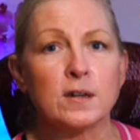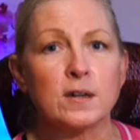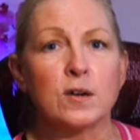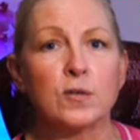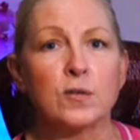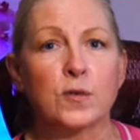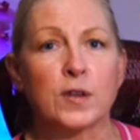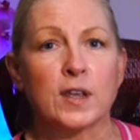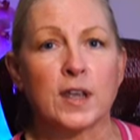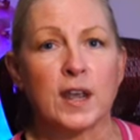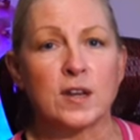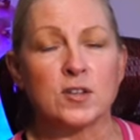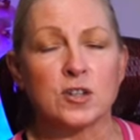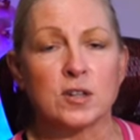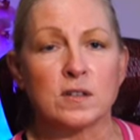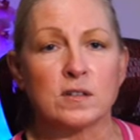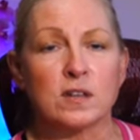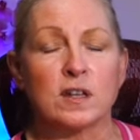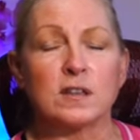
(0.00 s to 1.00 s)

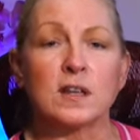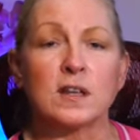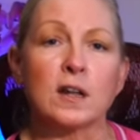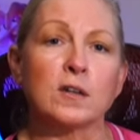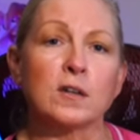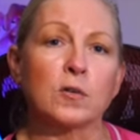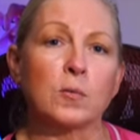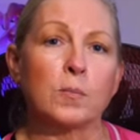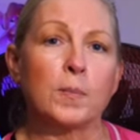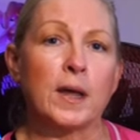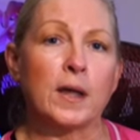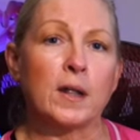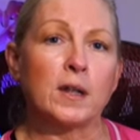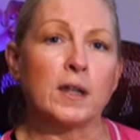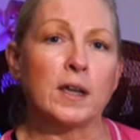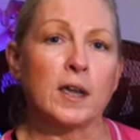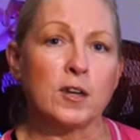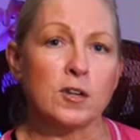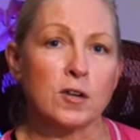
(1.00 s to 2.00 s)
notifications, hit that little
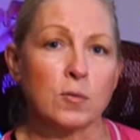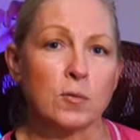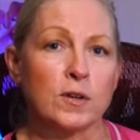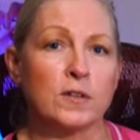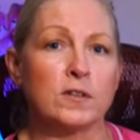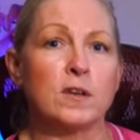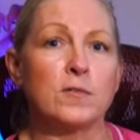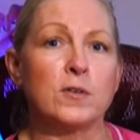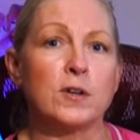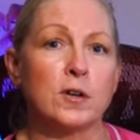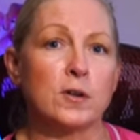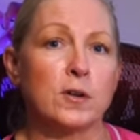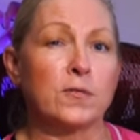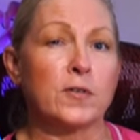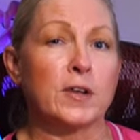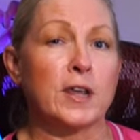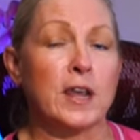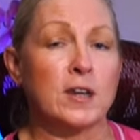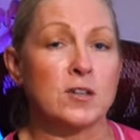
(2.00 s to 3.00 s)
bell and you'll receive a
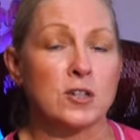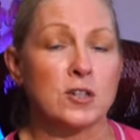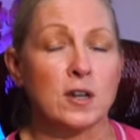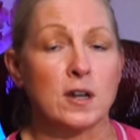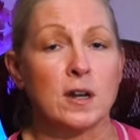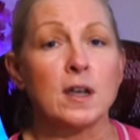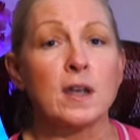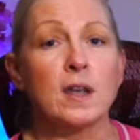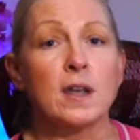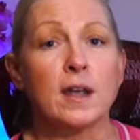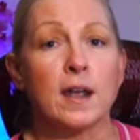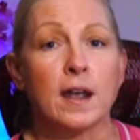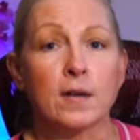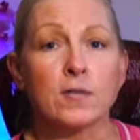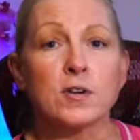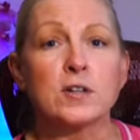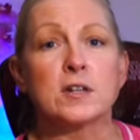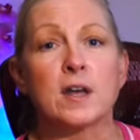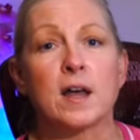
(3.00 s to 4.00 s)
notification
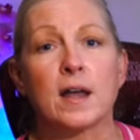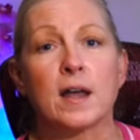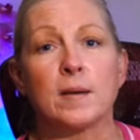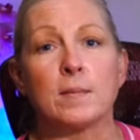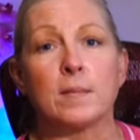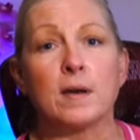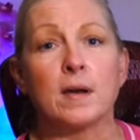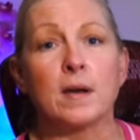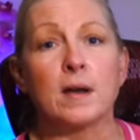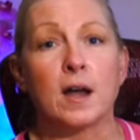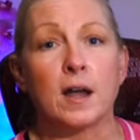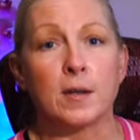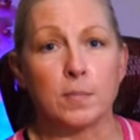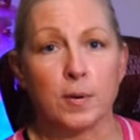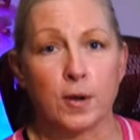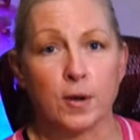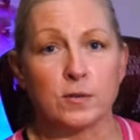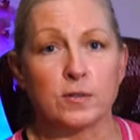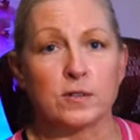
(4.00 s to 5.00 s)
every time I
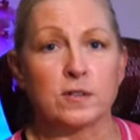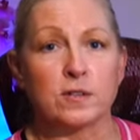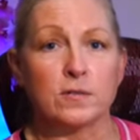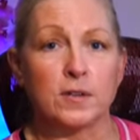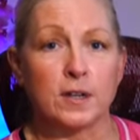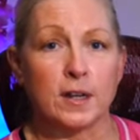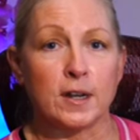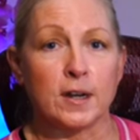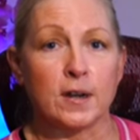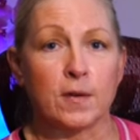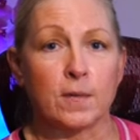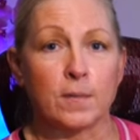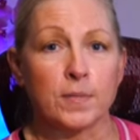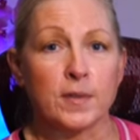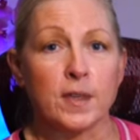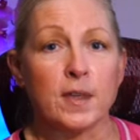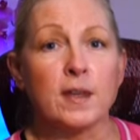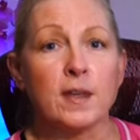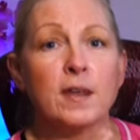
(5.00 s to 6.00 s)
post a video.
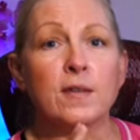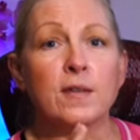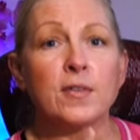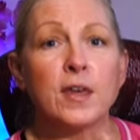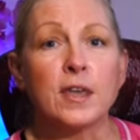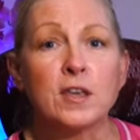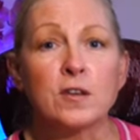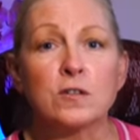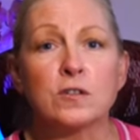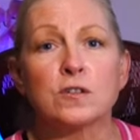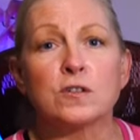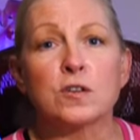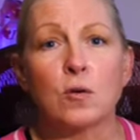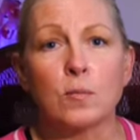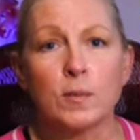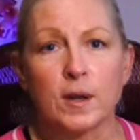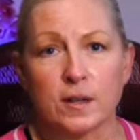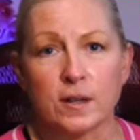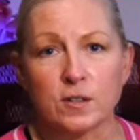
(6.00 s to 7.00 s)
Thank you
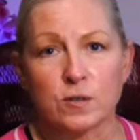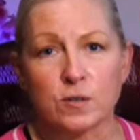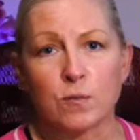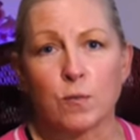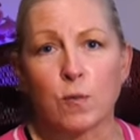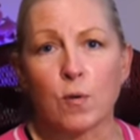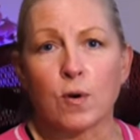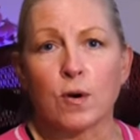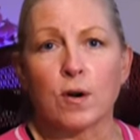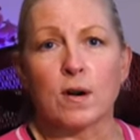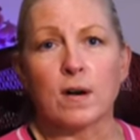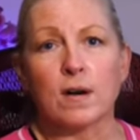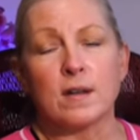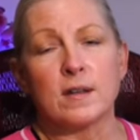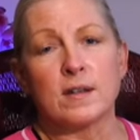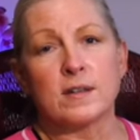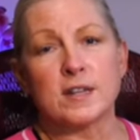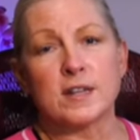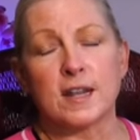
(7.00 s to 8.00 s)
so much for
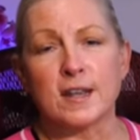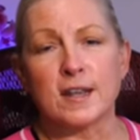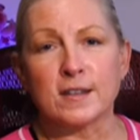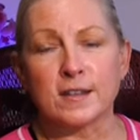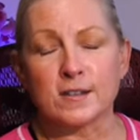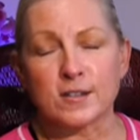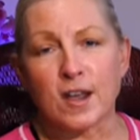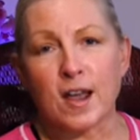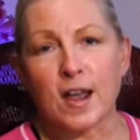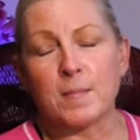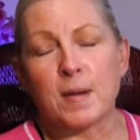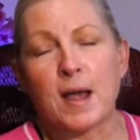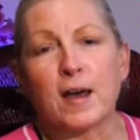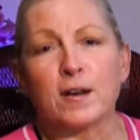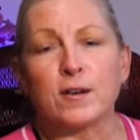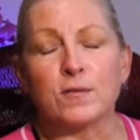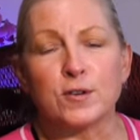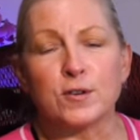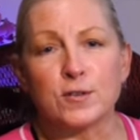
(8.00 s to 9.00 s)
taking the time
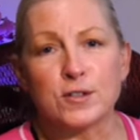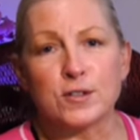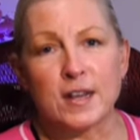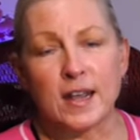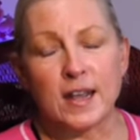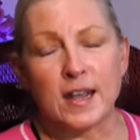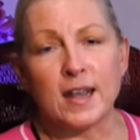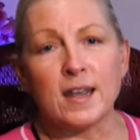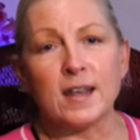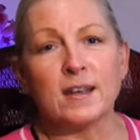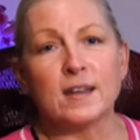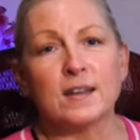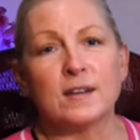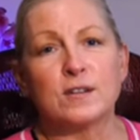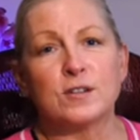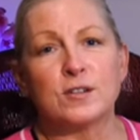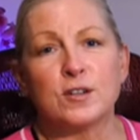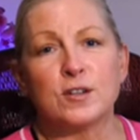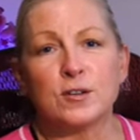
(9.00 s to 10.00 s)
out of your day
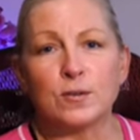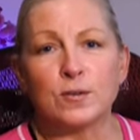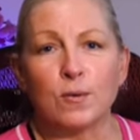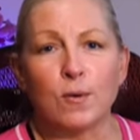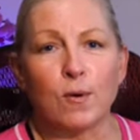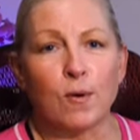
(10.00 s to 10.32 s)
to